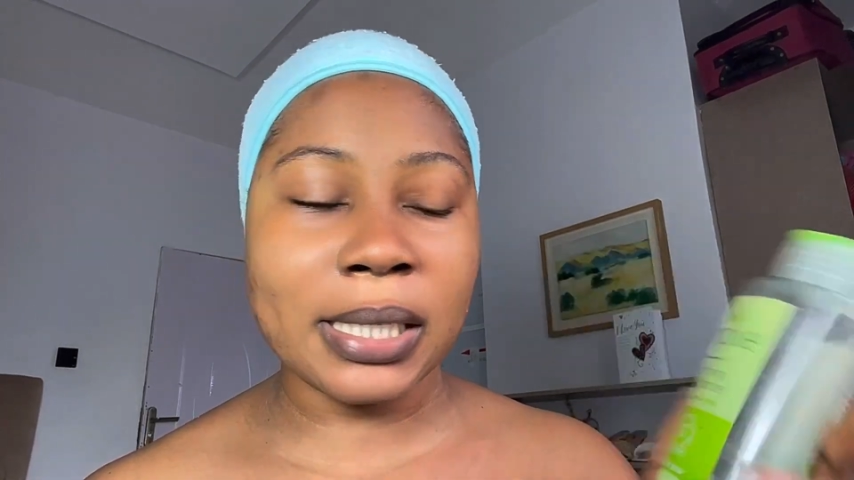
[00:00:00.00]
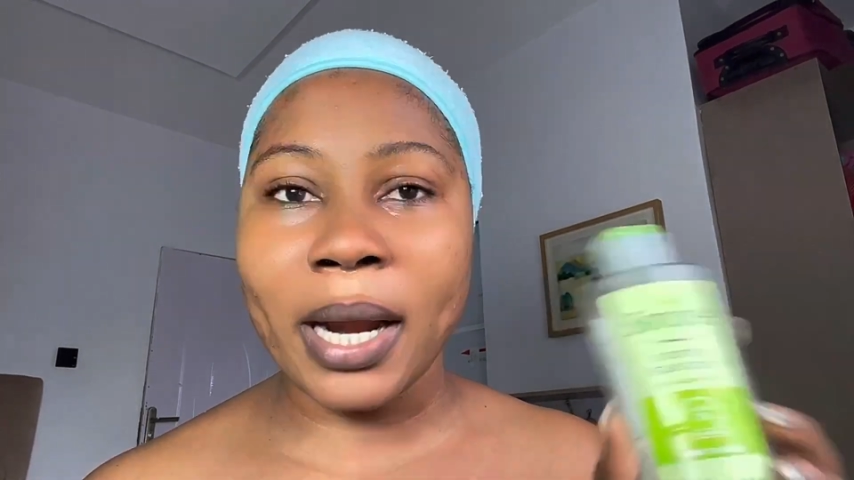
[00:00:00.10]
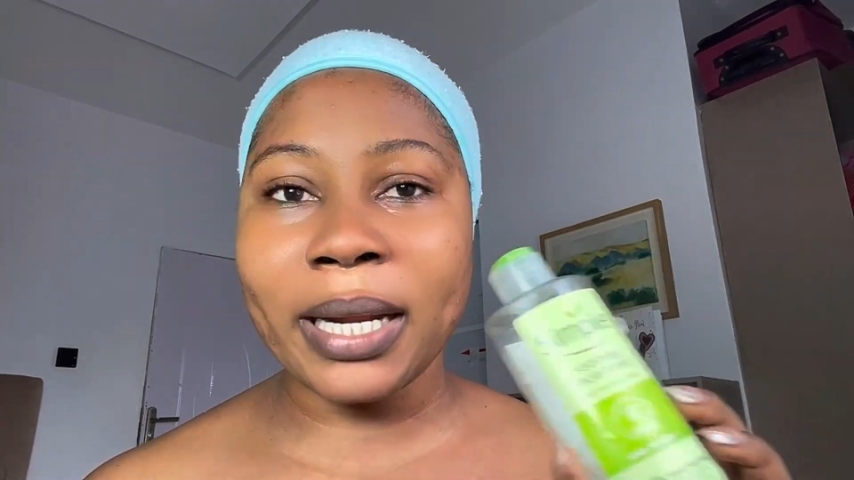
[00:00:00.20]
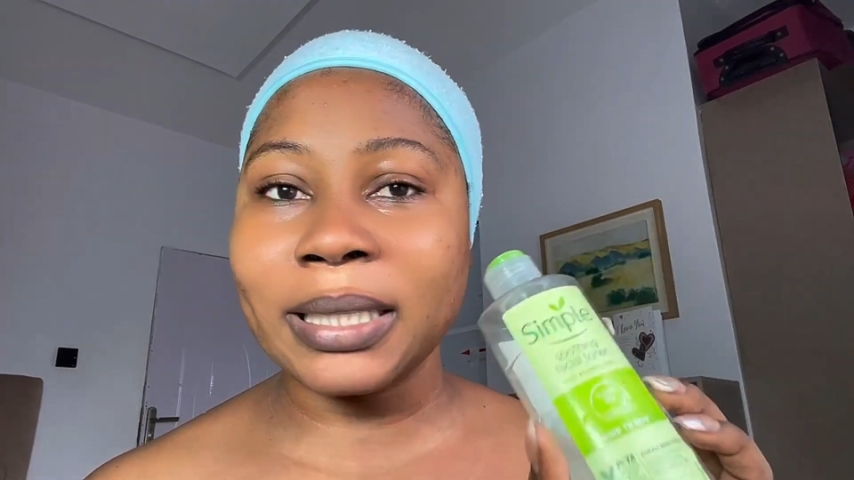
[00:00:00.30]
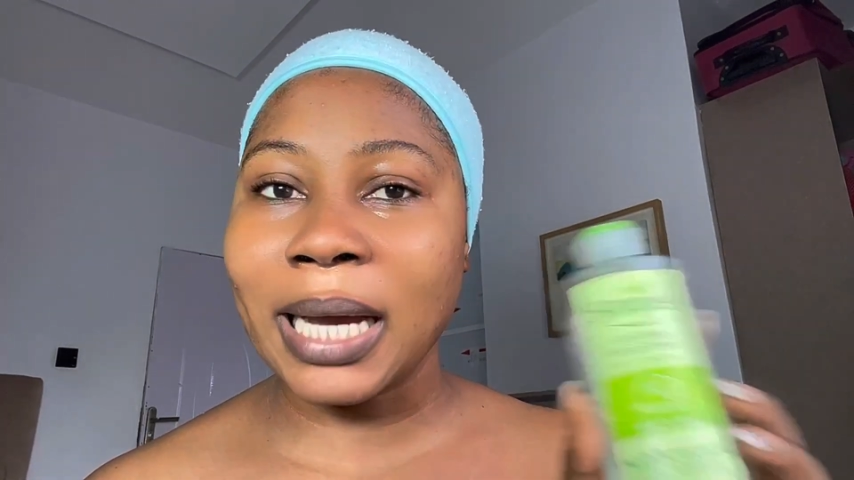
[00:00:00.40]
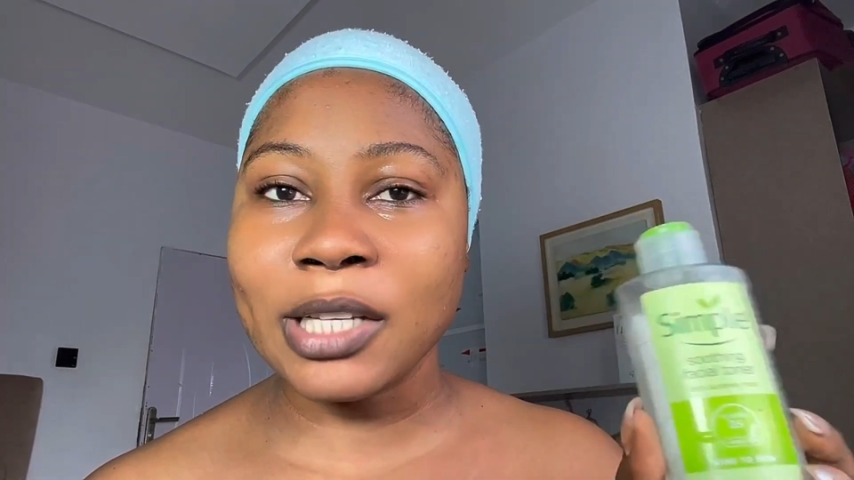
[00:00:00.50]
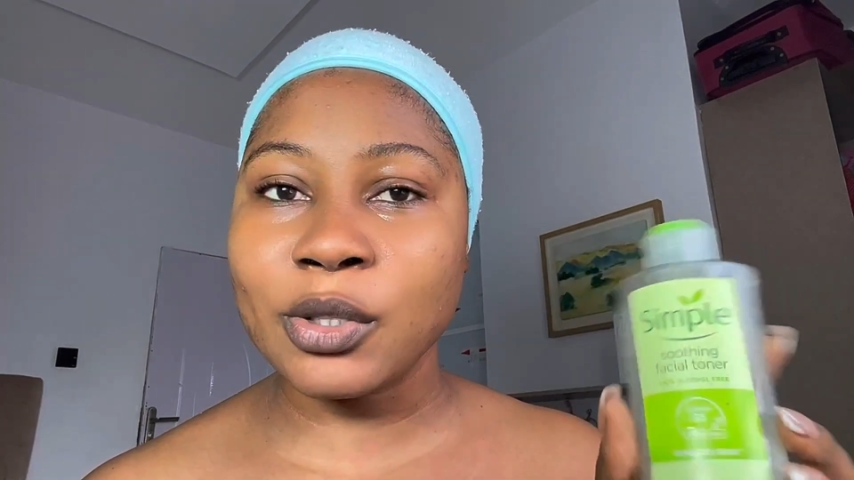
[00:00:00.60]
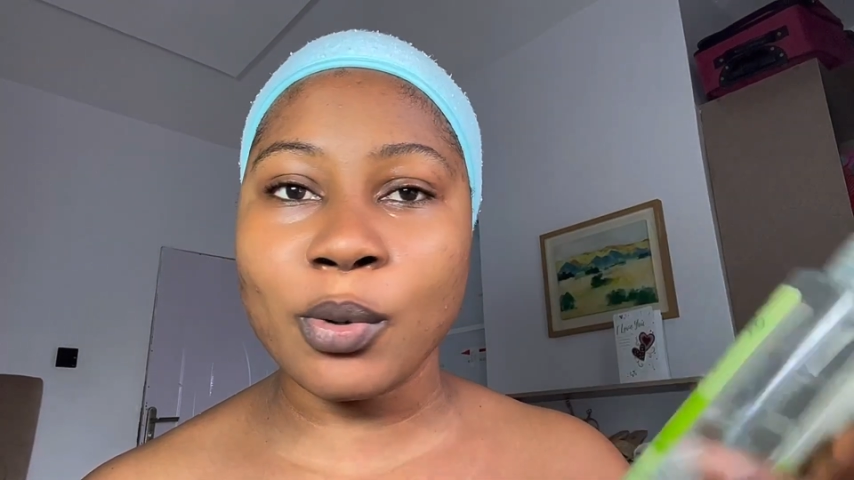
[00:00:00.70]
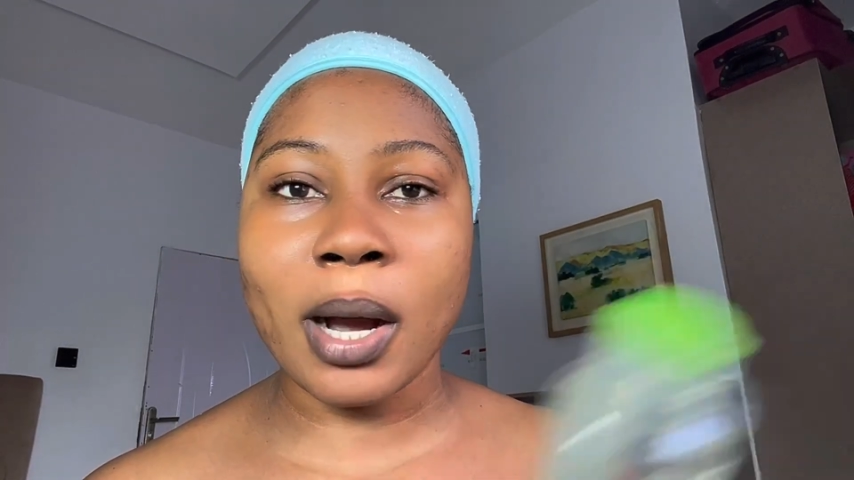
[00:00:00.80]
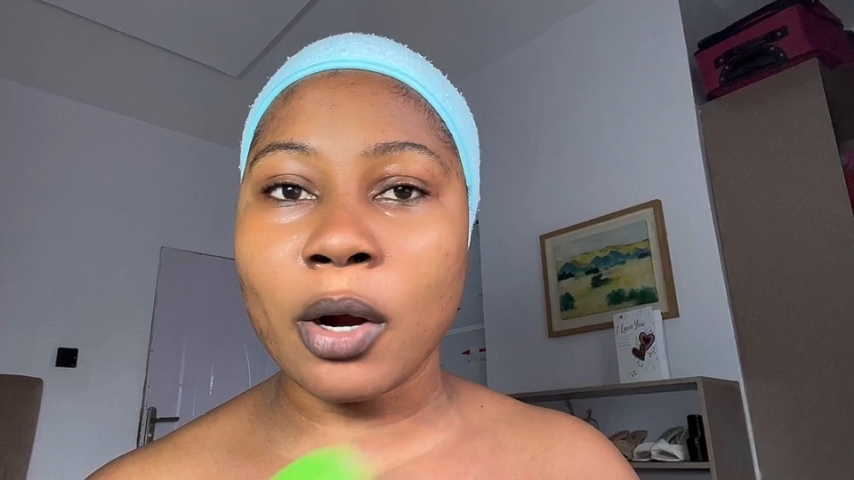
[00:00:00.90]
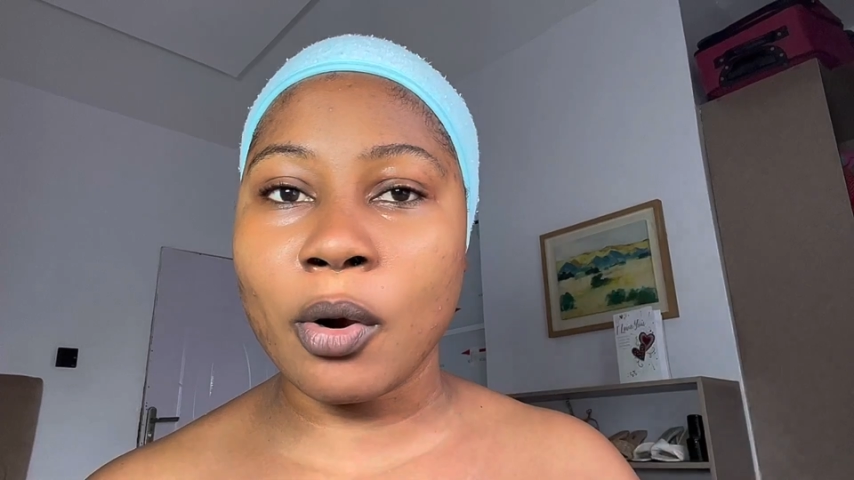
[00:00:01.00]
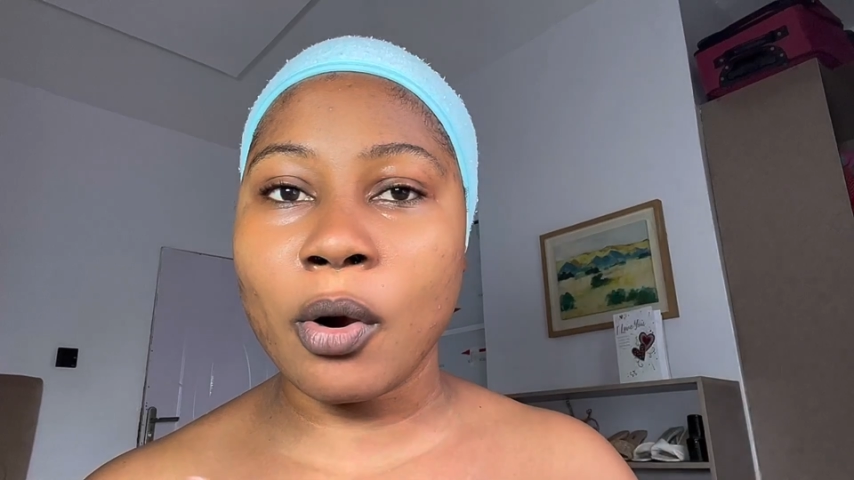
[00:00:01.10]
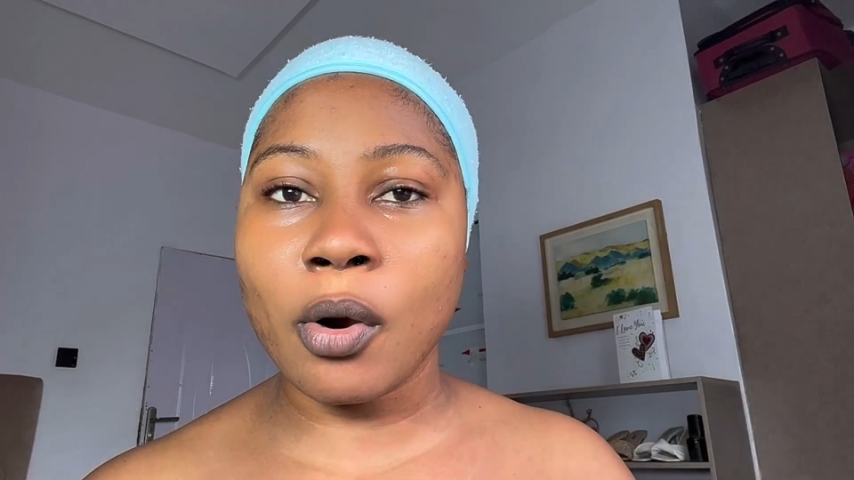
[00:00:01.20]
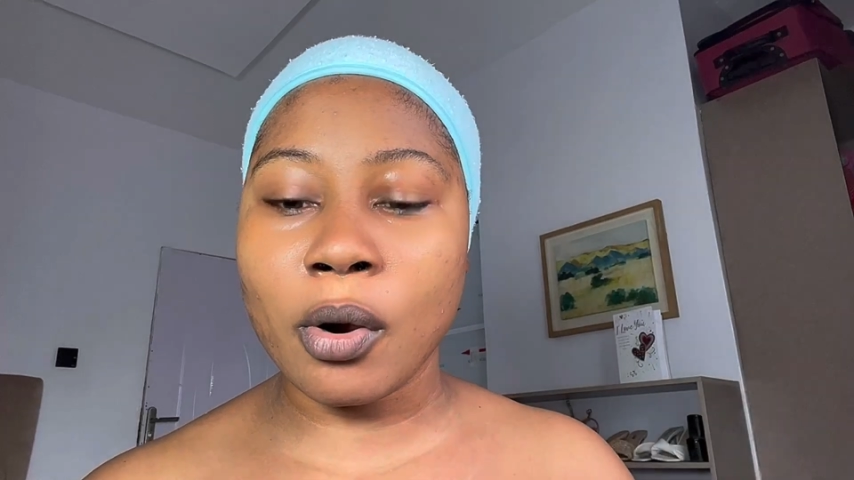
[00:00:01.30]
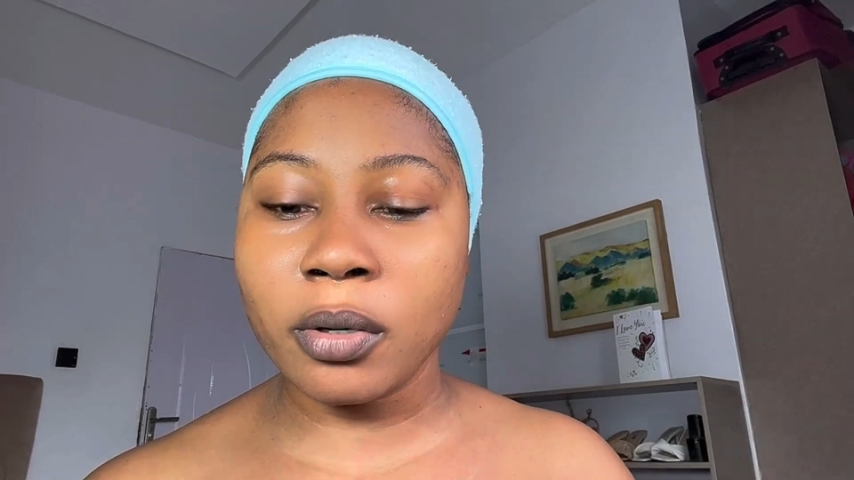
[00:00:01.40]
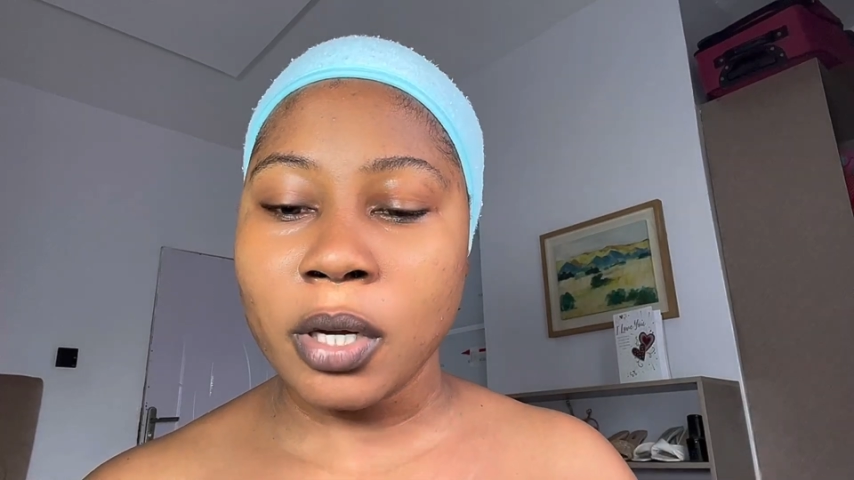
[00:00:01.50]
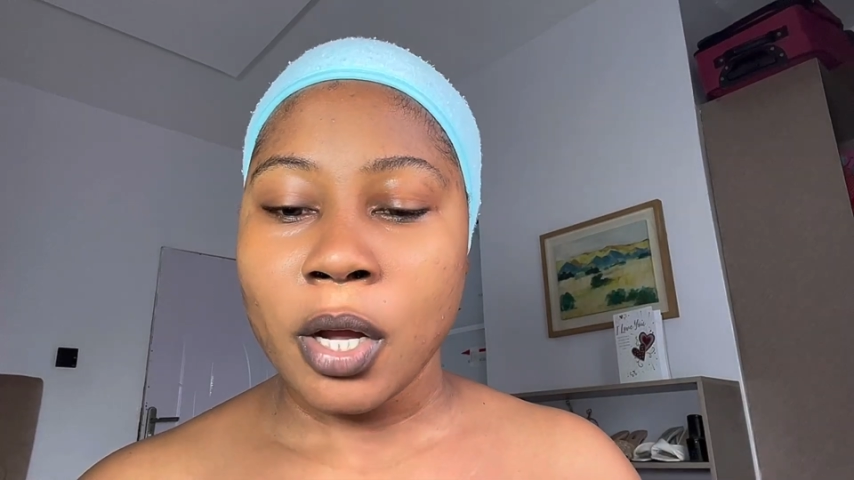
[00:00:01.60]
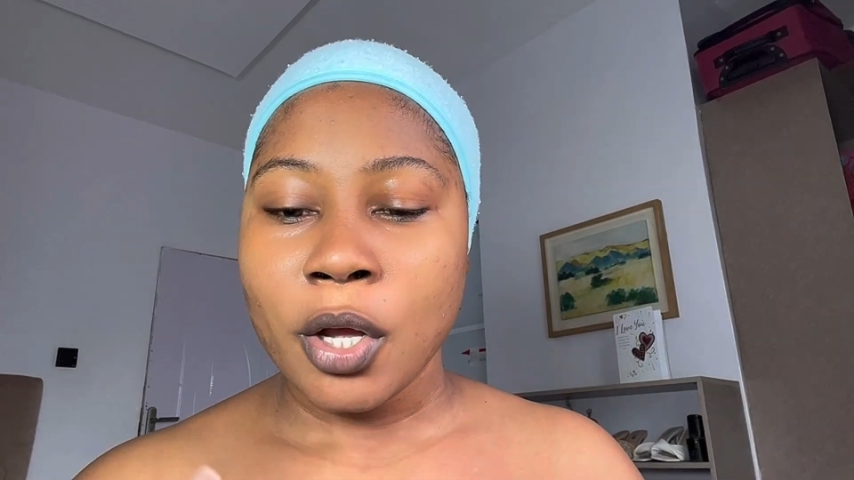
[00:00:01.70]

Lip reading: and it has no alcohol.